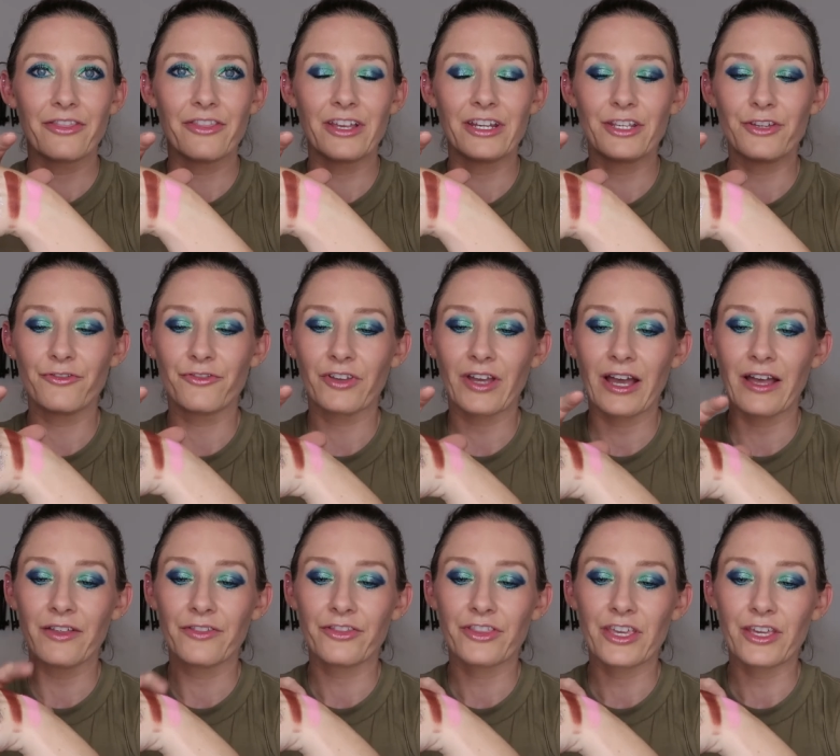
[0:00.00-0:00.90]
Then you've
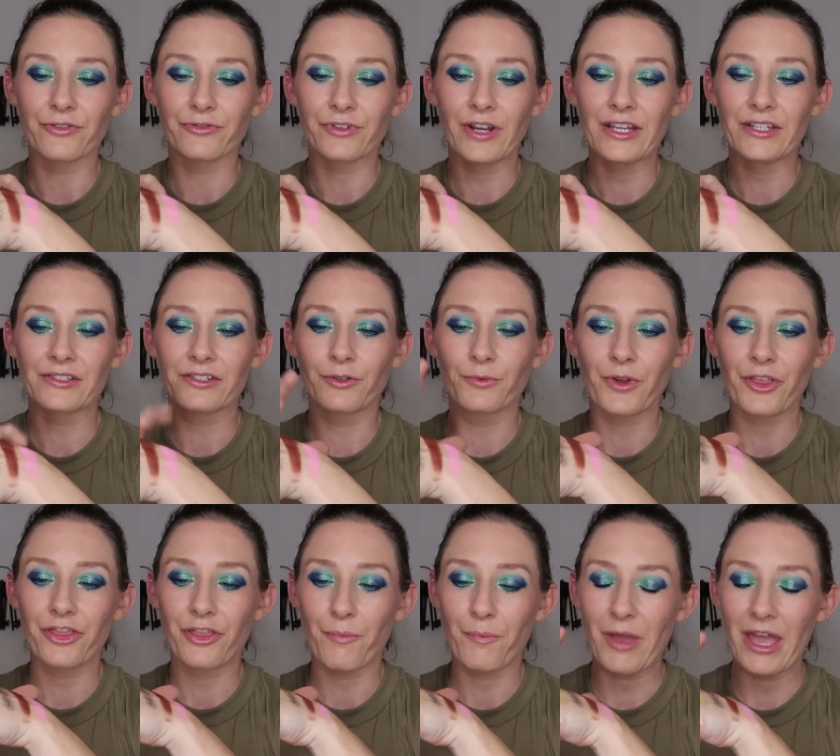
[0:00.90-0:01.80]
got the eraser
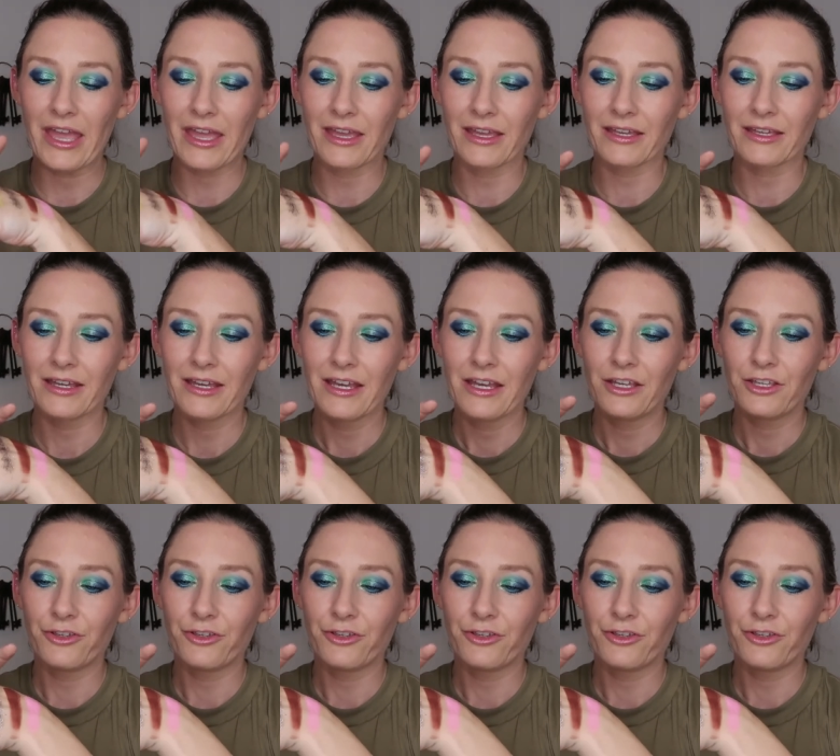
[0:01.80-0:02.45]
with the pink.